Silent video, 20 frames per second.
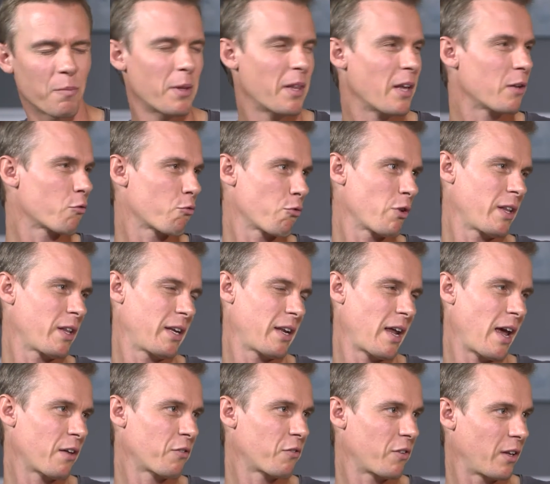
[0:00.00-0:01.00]
but that's really
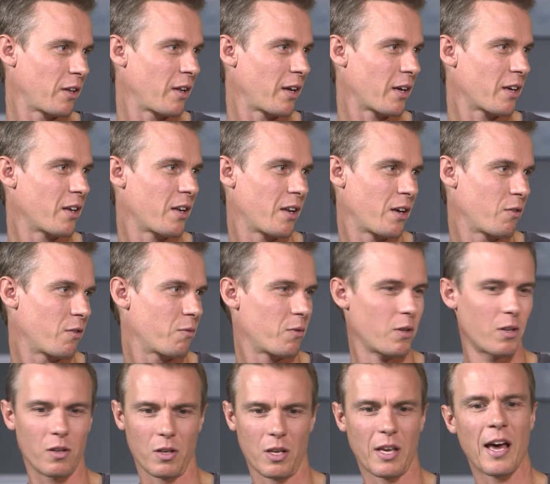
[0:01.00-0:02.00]
nasty. Like, you know,
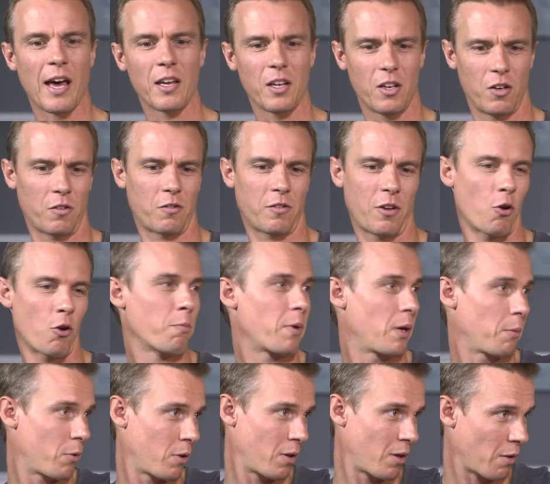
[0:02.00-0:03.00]
can't you just tell
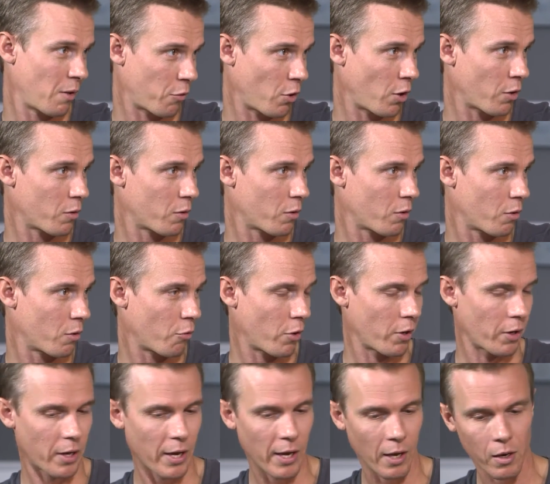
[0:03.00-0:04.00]
people that they've got the mm. wrong
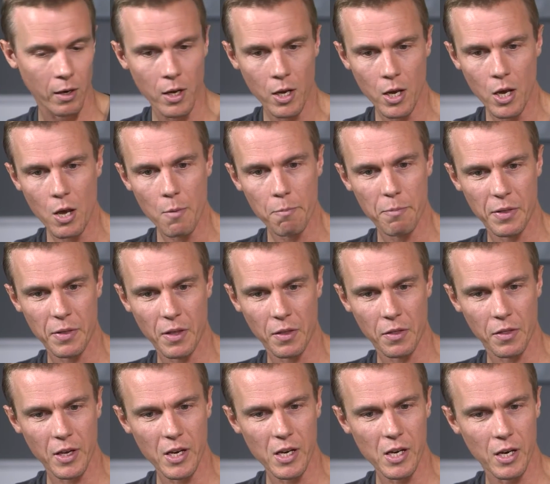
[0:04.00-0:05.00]
account?" But the
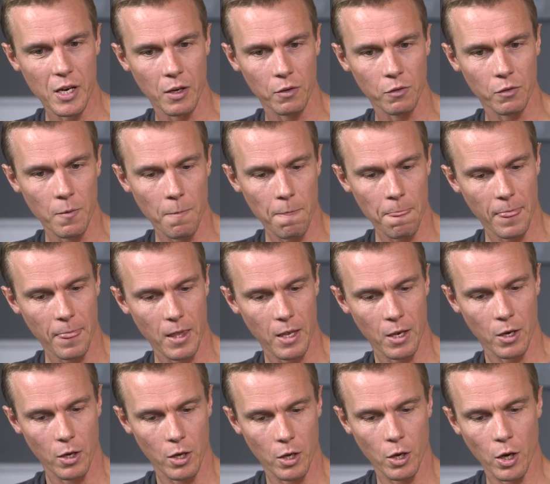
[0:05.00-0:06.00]
thing is,
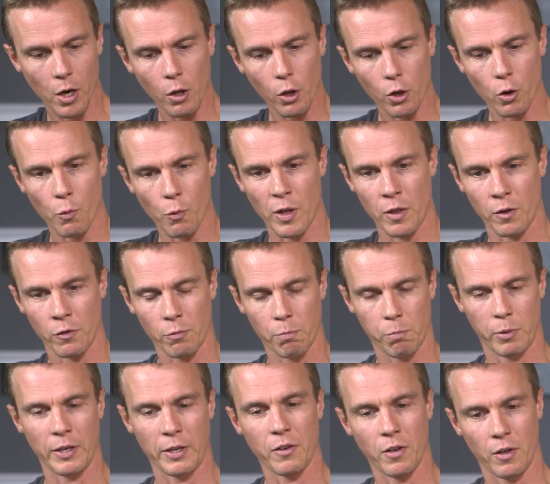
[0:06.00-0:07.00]
you've you got to look at where the
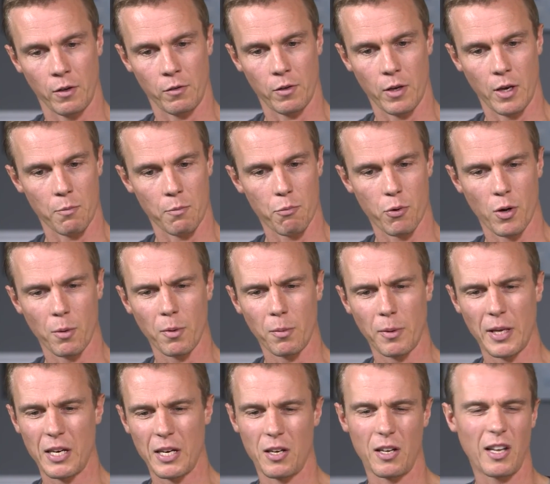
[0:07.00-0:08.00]
split is, and
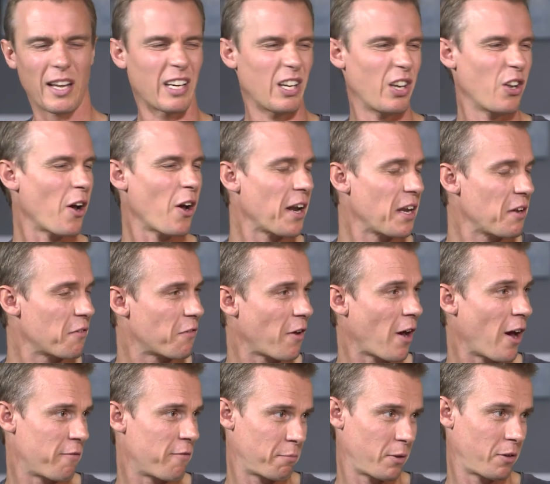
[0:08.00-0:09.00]
probably like
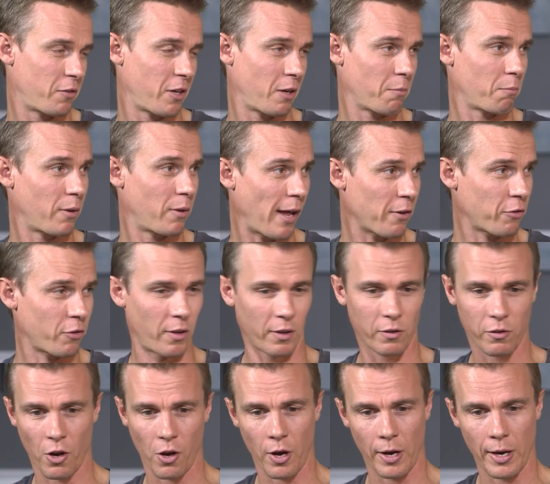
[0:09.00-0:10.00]
95% plus of the
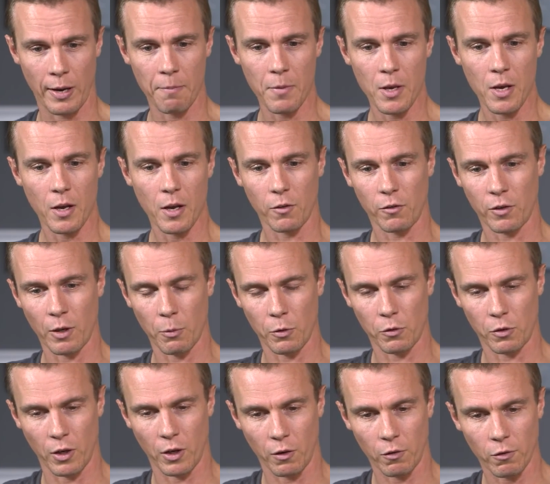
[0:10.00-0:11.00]
time, someone's
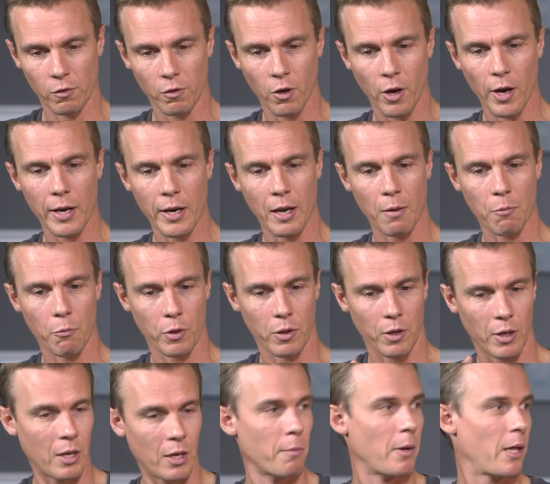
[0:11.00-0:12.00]
going to sign up with
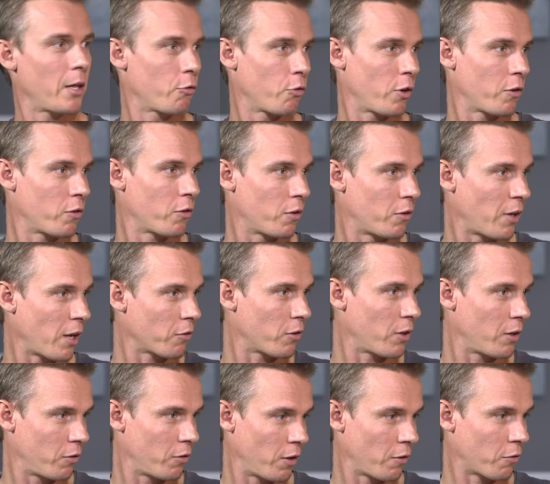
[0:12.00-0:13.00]
an email address that doesn't
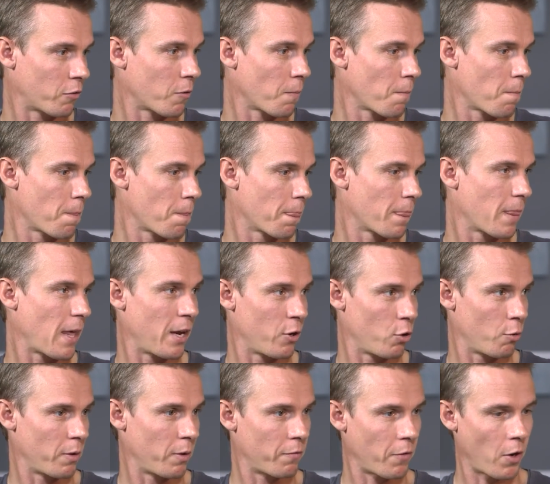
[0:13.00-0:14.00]
exist, and
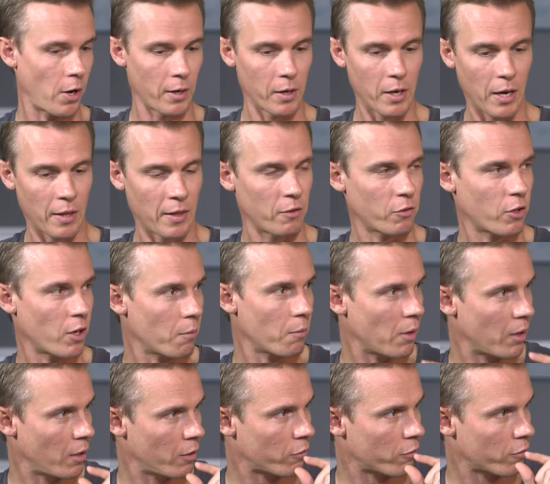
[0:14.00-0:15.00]
you'll be fine. And there's going to be yeah.
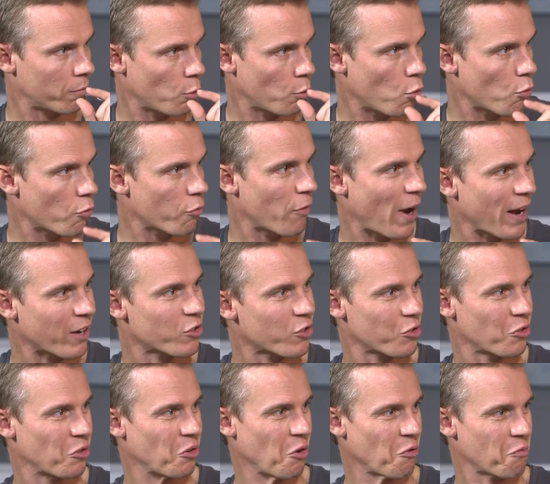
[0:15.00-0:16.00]
this small
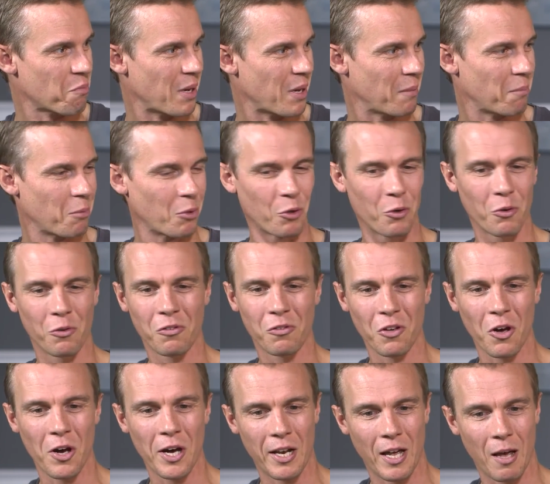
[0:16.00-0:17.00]
fraction of people who
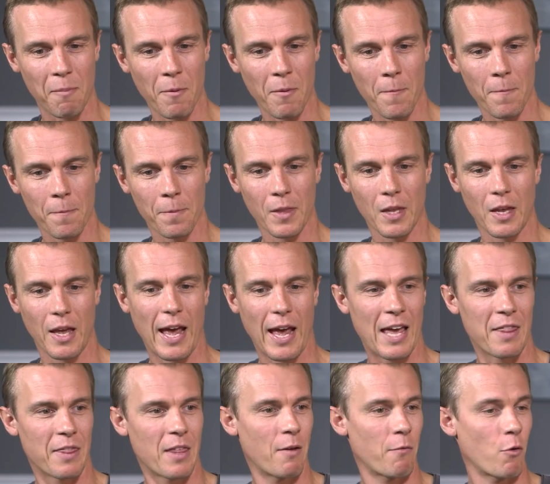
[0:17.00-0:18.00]
sign up,
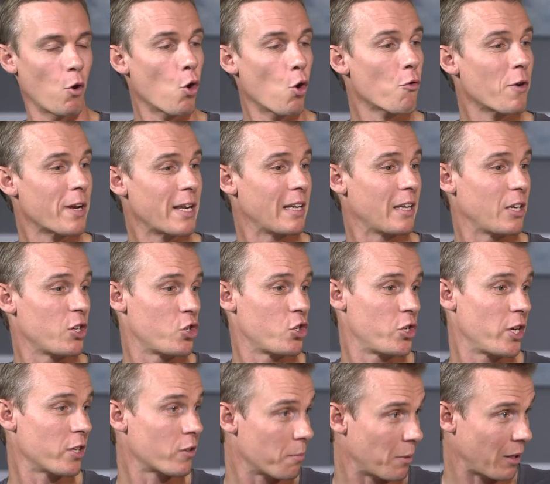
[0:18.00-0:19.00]
and they've already
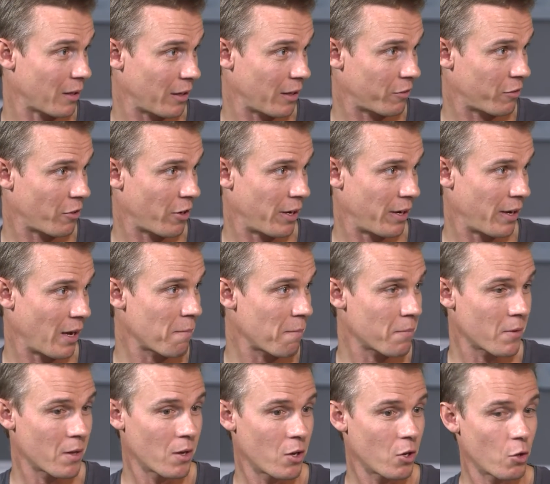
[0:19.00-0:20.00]
legitimately signed up,
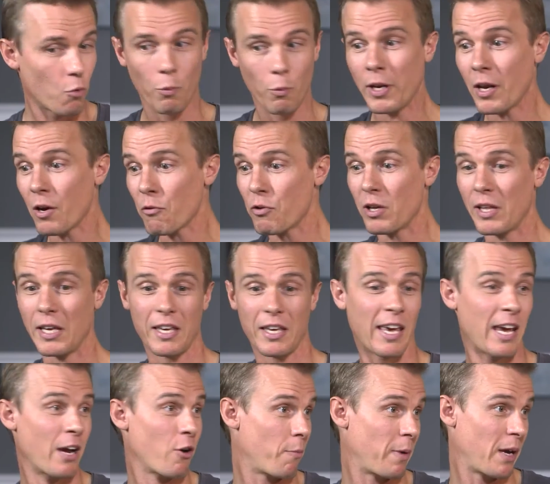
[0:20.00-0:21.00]
we don't really
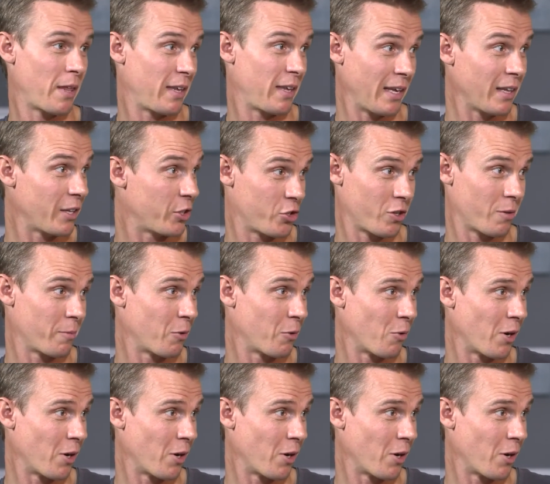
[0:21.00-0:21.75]
care about the illegitimate